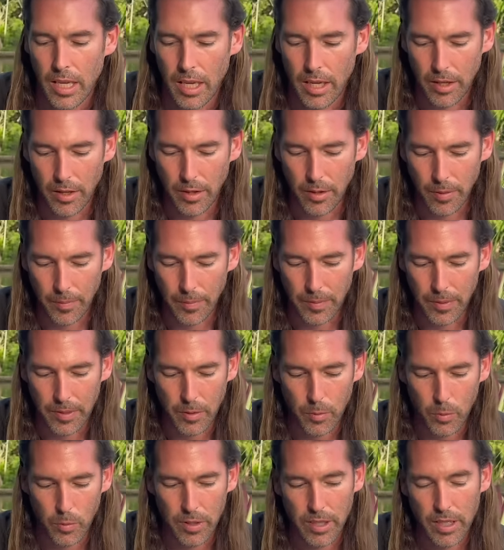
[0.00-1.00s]
Um,
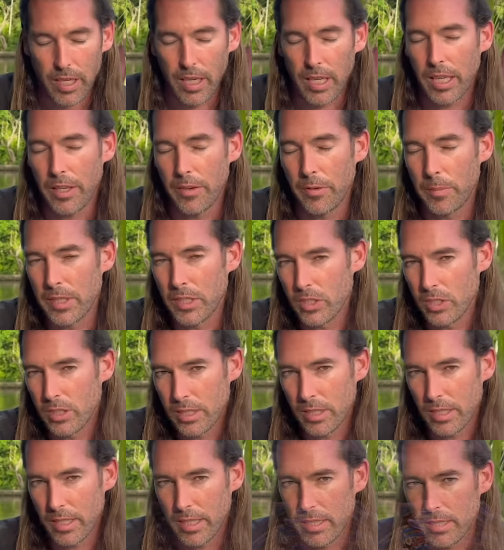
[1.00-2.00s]
the one that I kind of
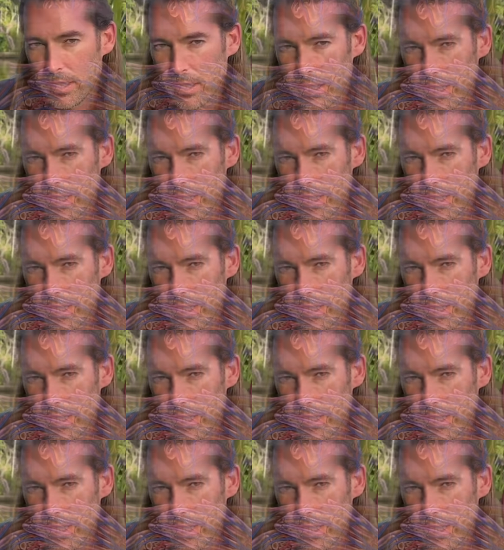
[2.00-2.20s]
mentioned as